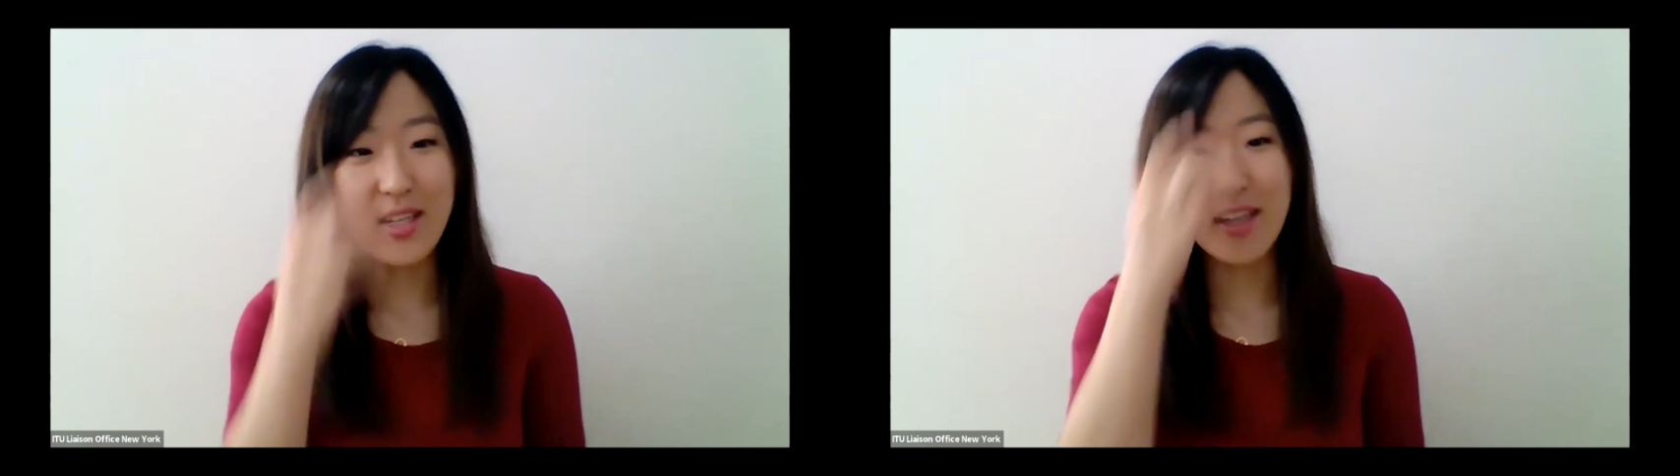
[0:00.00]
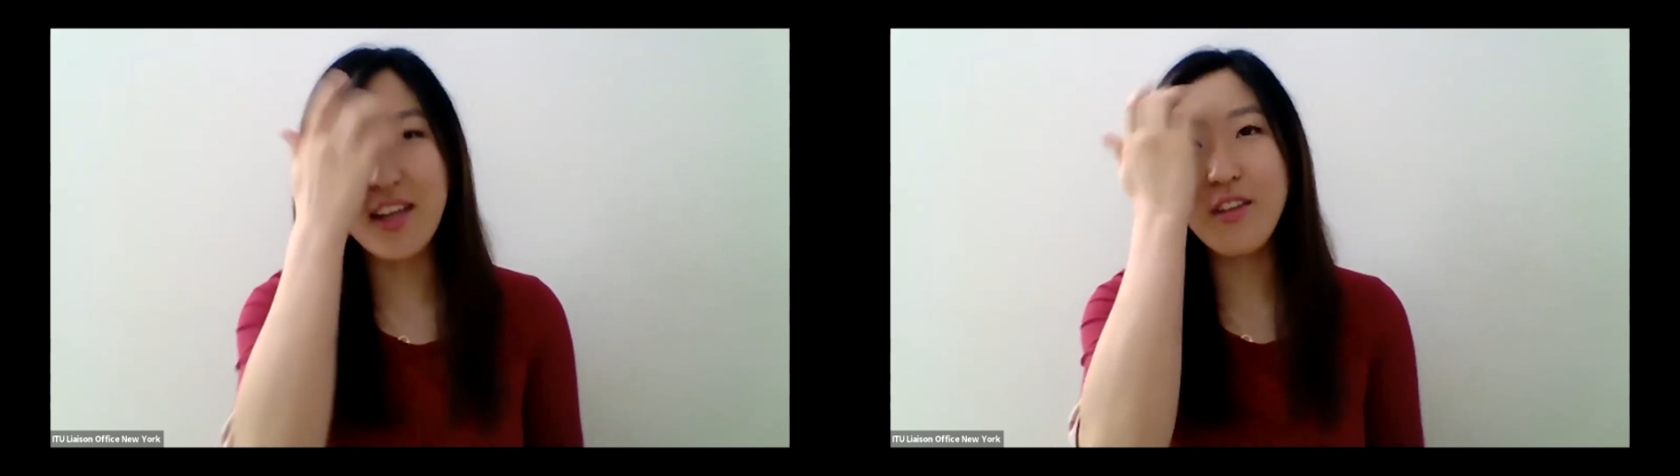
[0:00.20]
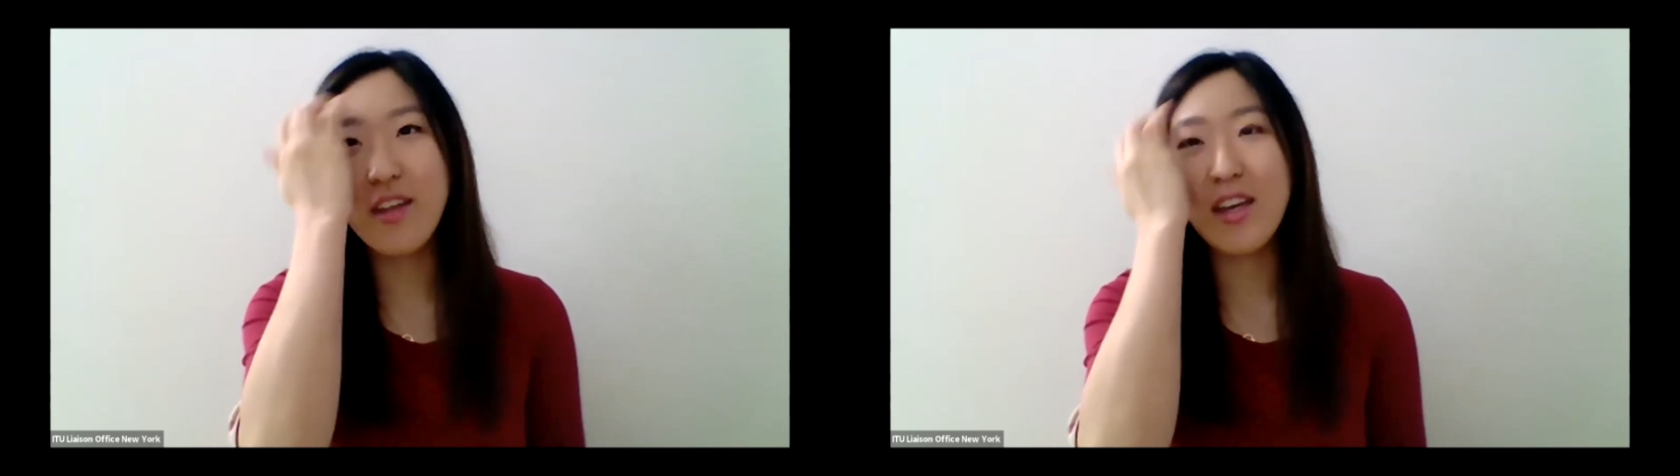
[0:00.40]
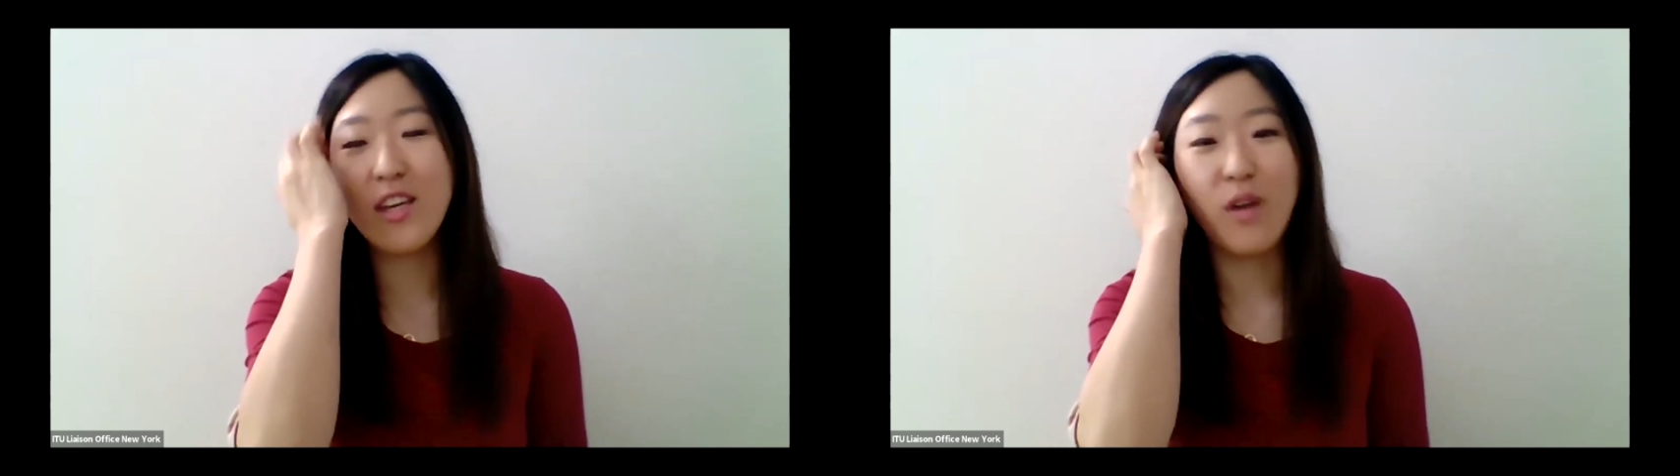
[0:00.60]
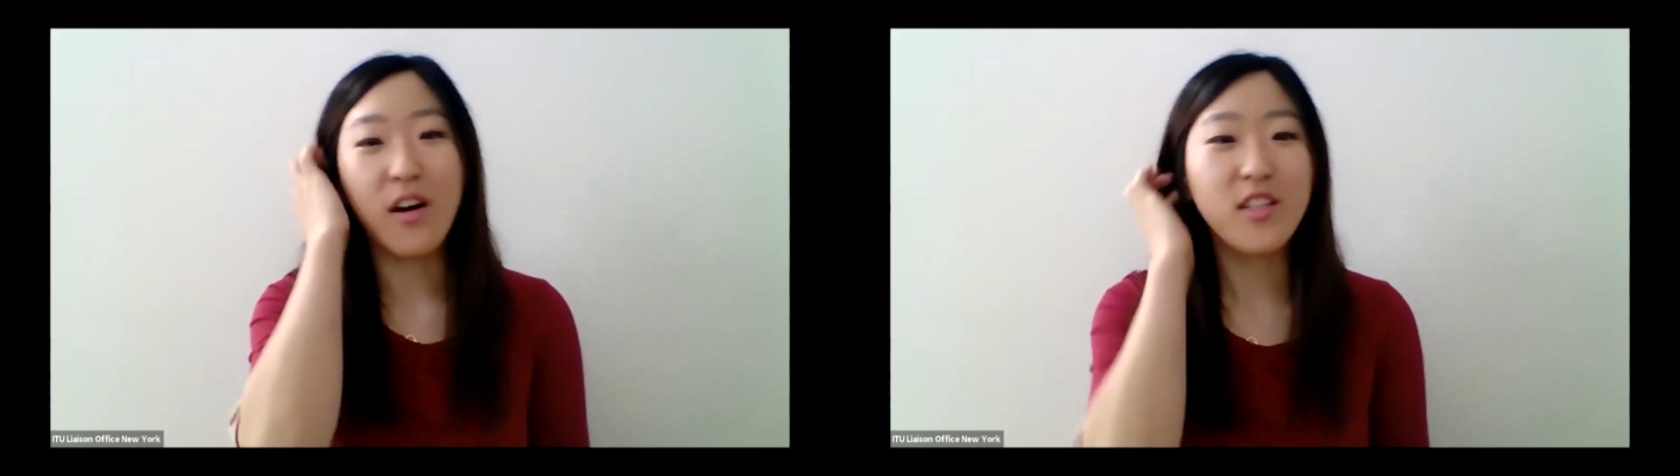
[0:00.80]
And I know that
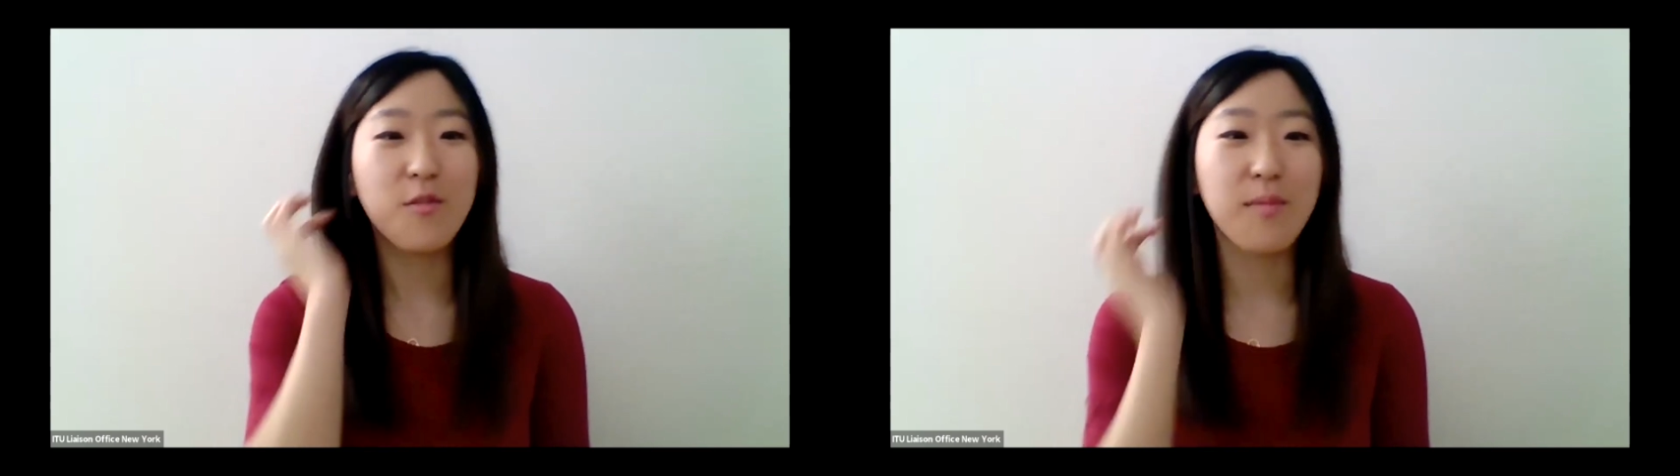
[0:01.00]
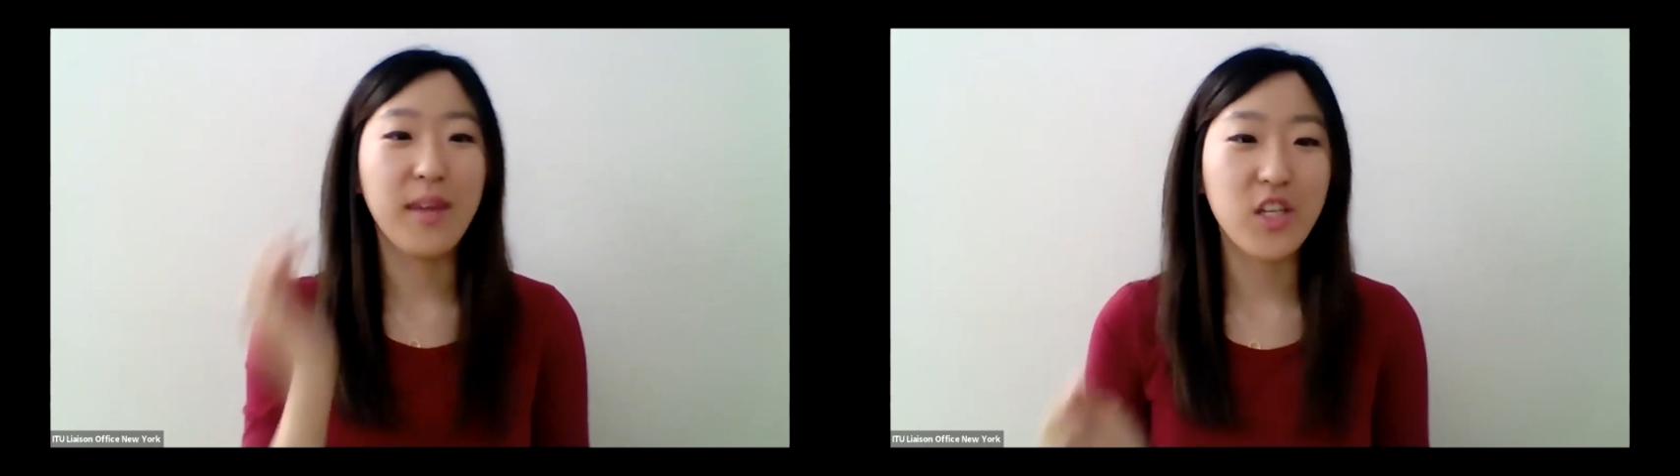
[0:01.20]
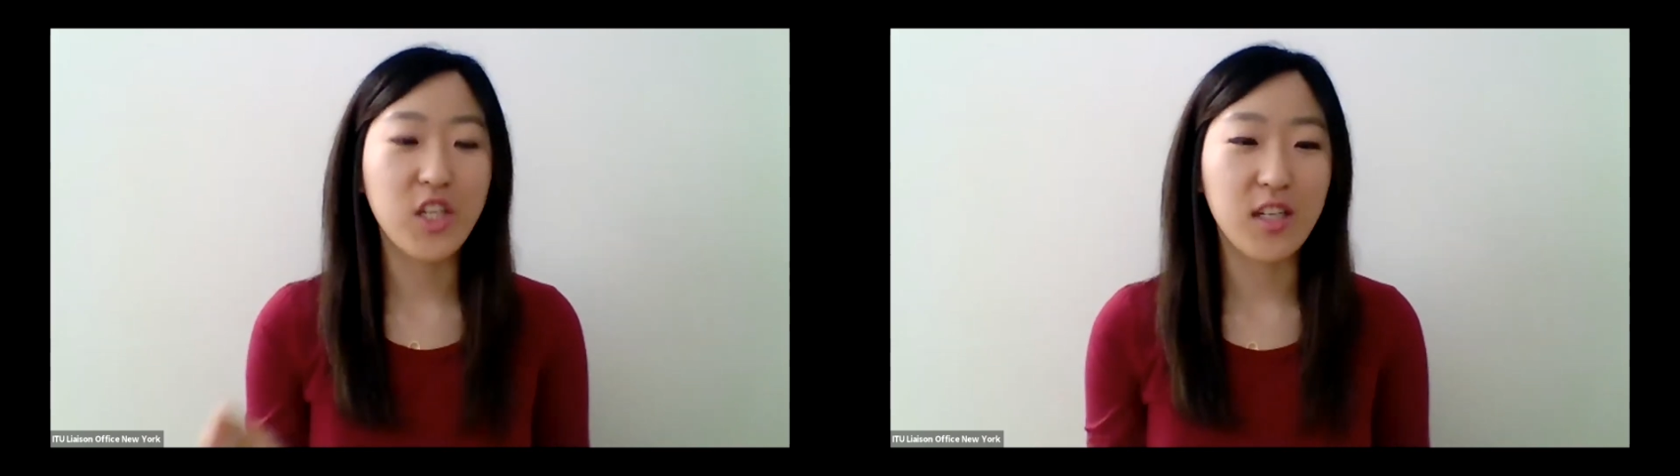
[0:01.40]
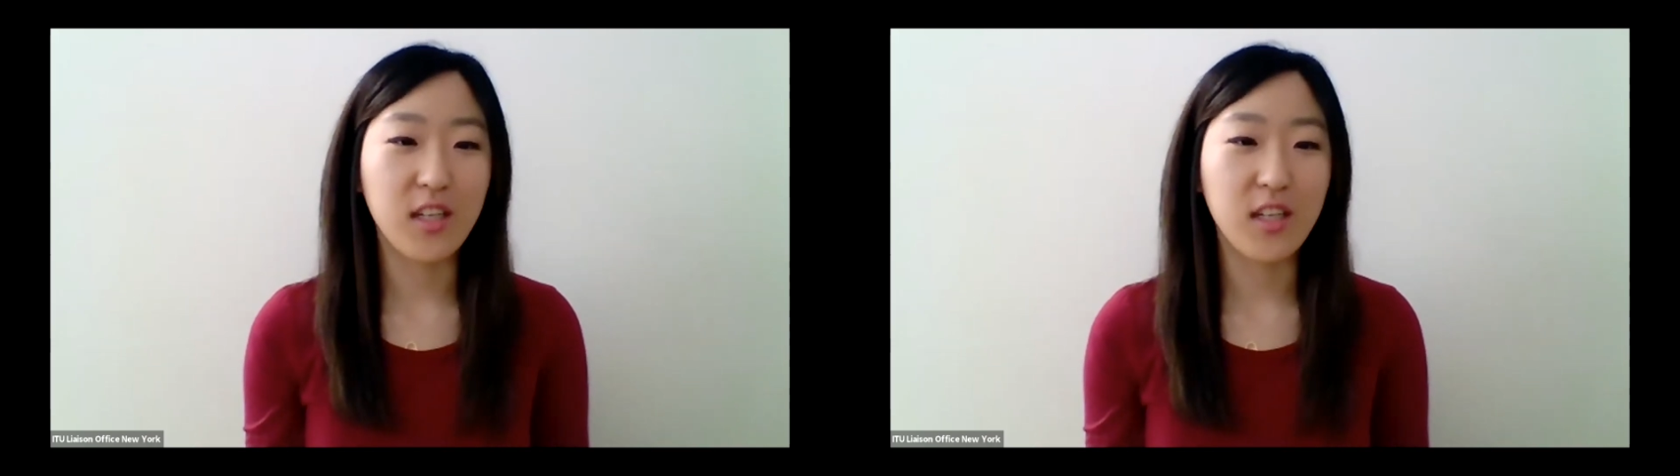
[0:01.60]
you also mentioned,